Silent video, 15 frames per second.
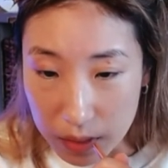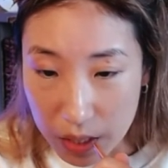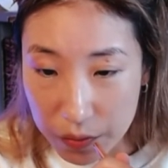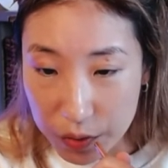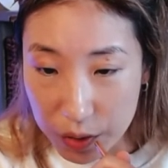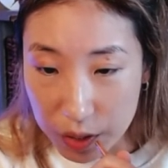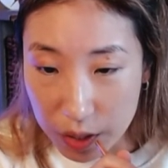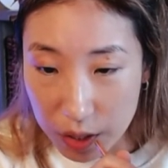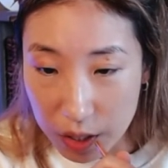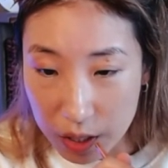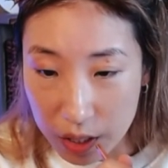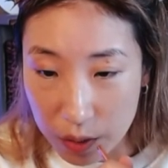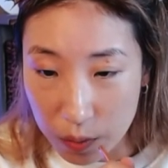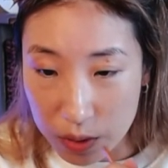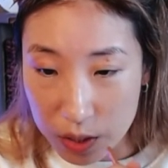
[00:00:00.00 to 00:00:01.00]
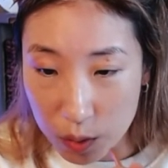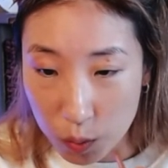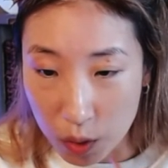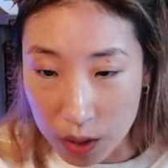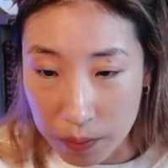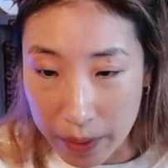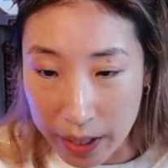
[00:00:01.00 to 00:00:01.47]
if you're in a hurry, what's the
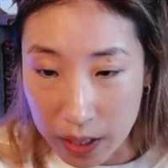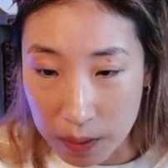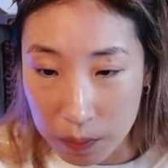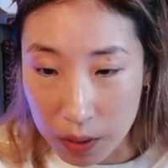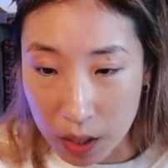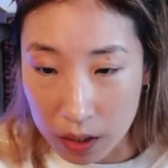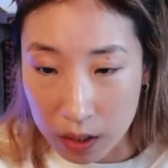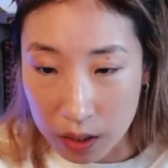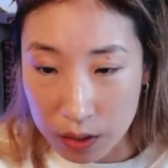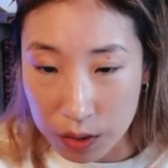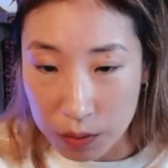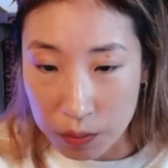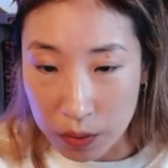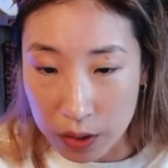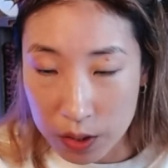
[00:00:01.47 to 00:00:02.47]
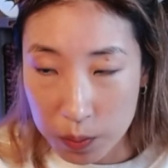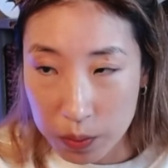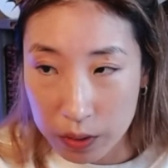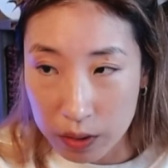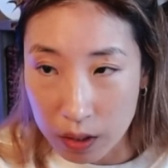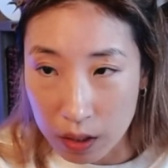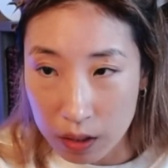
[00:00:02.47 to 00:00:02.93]
one makeup product you must
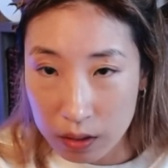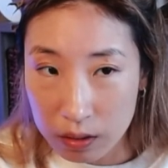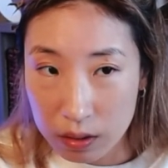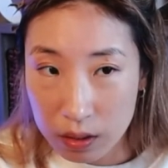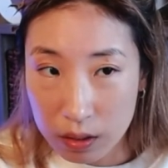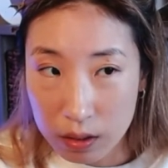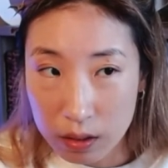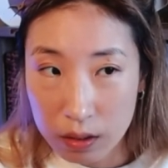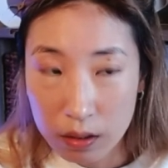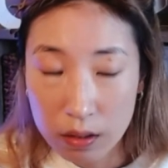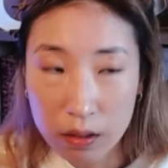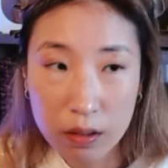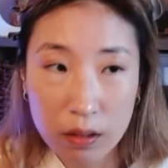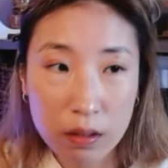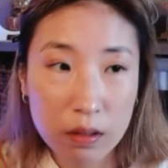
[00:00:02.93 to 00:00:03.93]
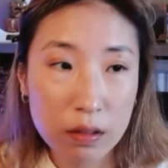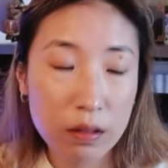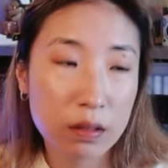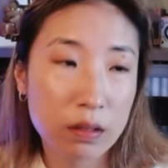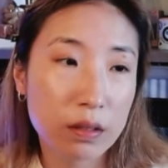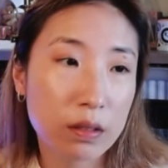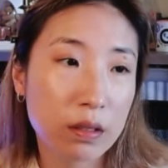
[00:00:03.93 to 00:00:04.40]
put on?
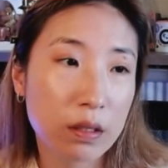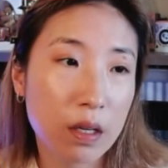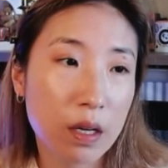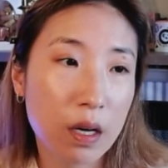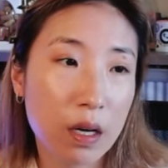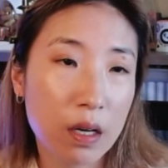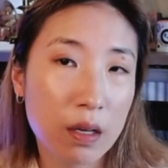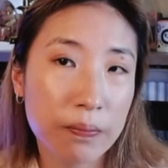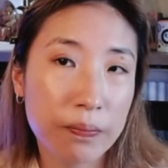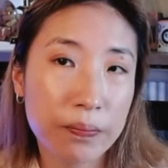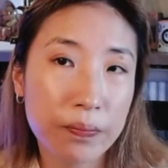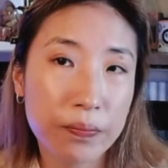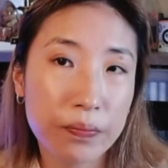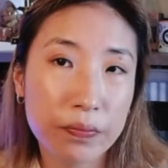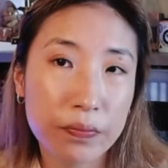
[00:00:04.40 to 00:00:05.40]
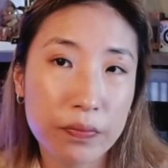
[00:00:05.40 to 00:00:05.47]
Um,